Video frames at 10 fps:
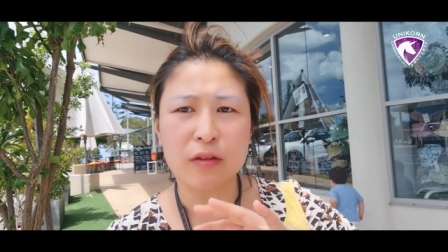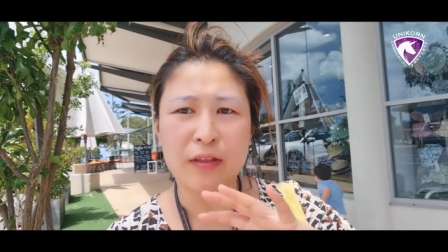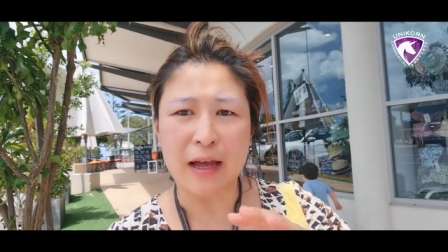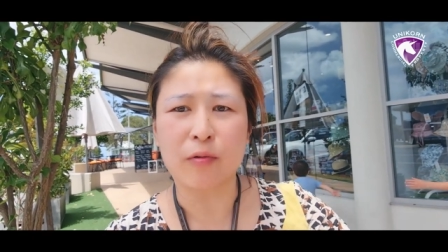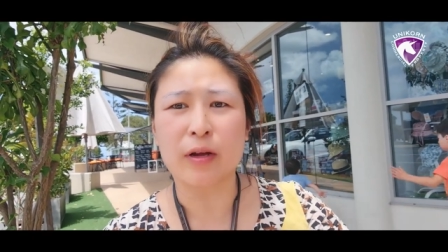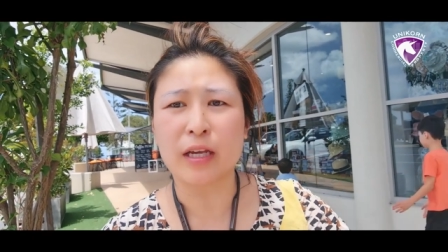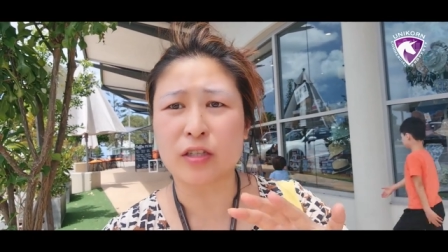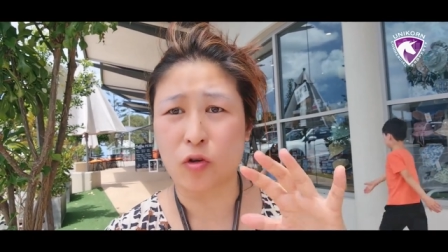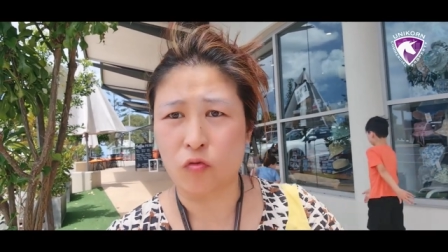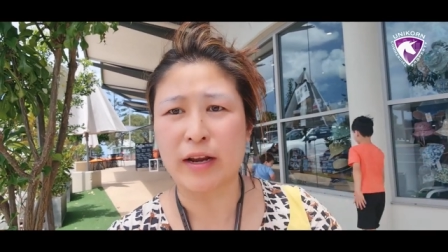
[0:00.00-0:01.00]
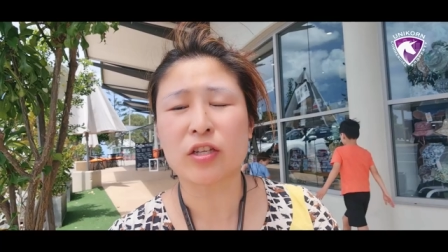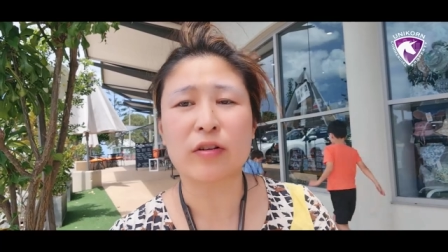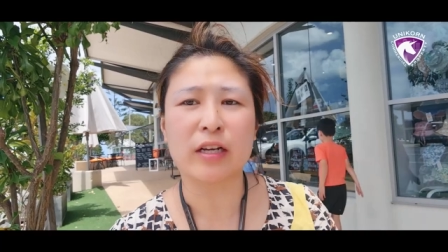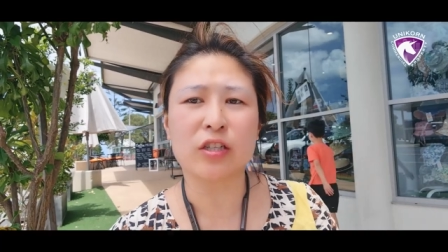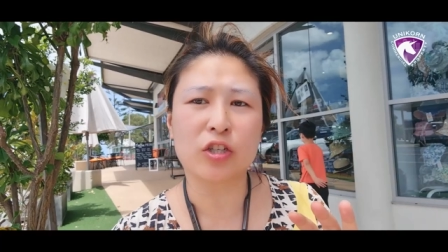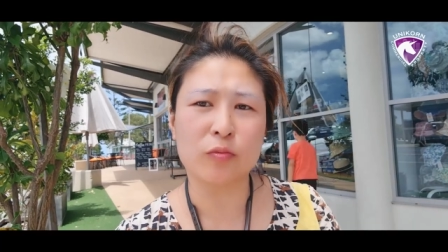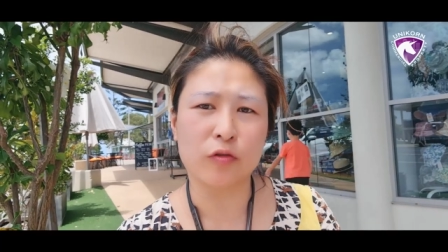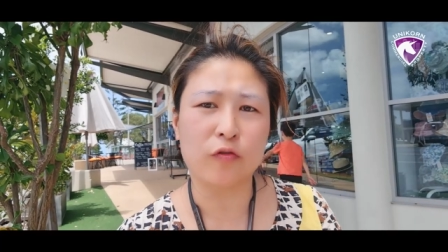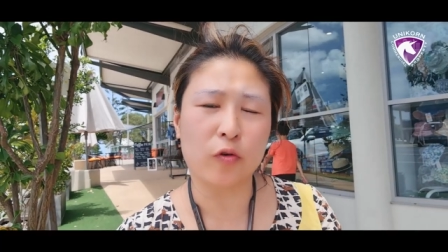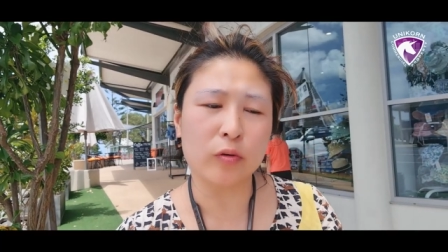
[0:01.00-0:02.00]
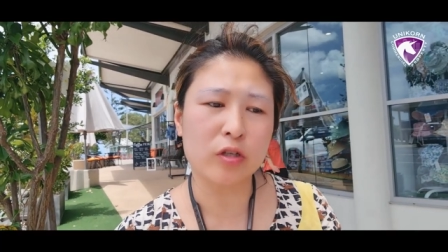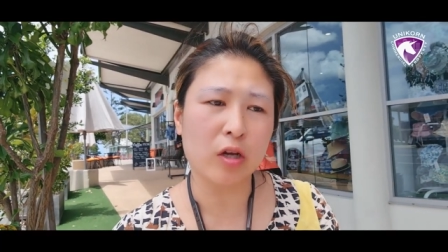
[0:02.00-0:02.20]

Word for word: that is a great strategy to move forward.